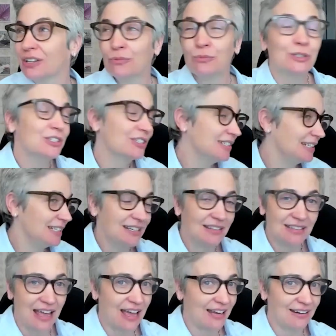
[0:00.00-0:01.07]
and we're
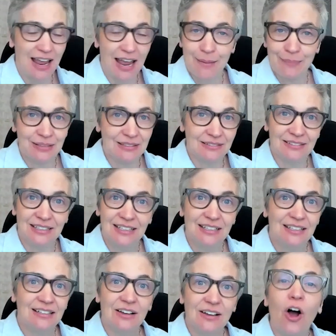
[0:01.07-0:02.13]
seeing that happen
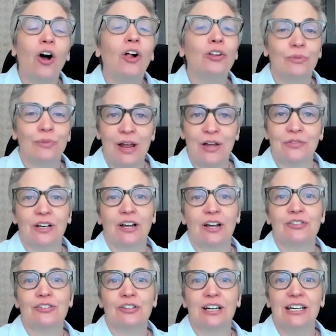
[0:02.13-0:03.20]
all around the
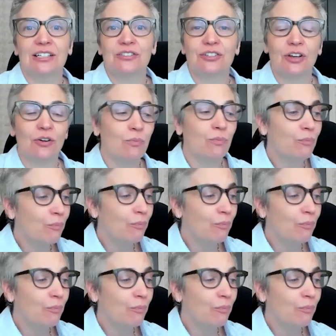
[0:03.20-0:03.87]
country. And so,